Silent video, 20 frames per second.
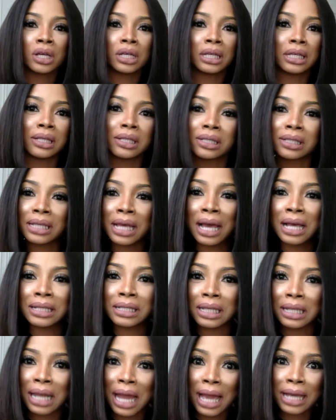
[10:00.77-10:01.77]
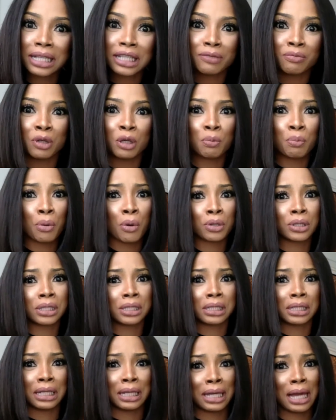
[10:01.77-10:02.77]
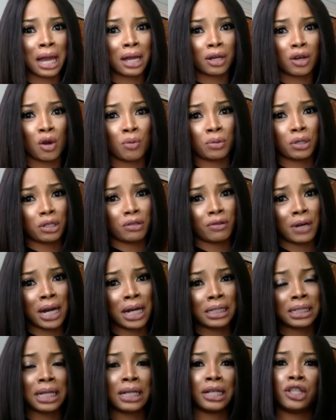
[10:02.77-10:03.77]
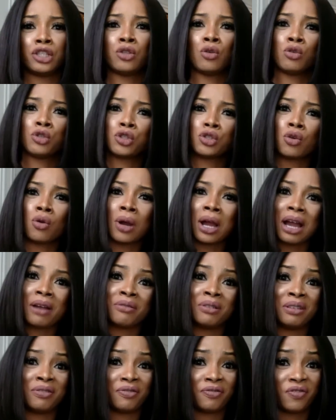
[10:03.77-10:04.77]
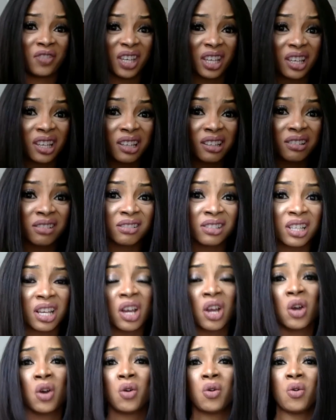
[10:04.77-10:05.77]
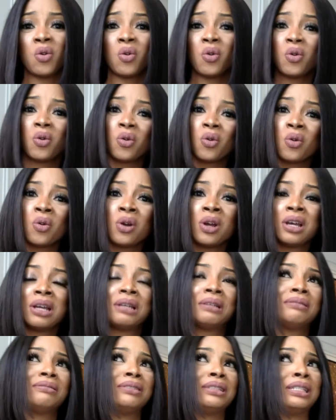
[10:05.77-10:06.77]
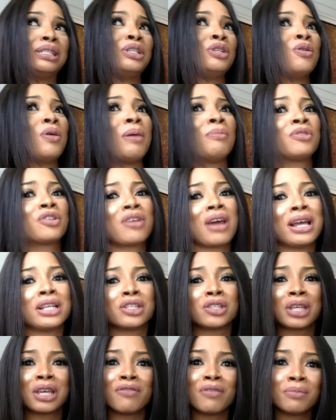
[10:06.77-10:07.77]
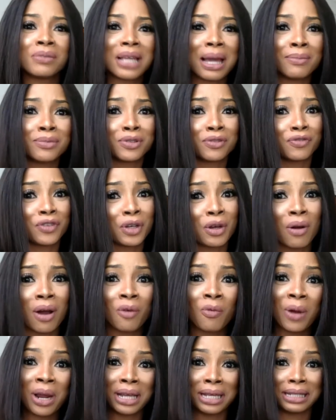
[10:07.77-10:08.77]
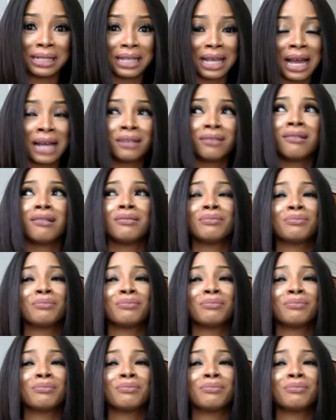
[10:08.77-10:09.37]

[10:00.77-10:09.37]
he says he likes me but he can't come correct and he's not sure how he feels or I'm trying to give him time to figure out where he's at.